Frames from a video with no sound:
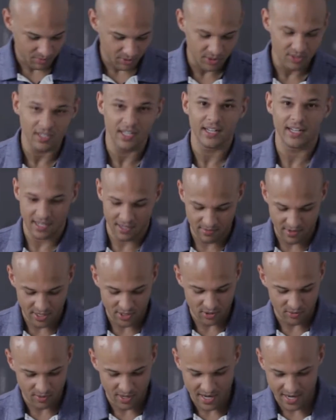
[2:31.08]
We'll do like
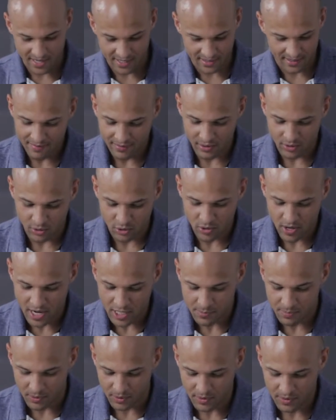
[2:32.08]
Rachel Ray and have a little
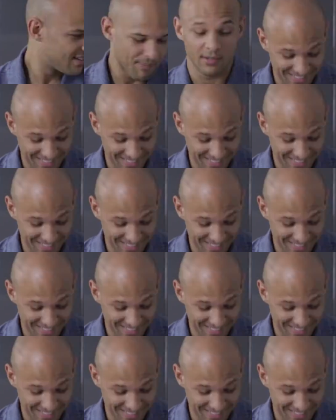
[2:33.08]
trash bowl.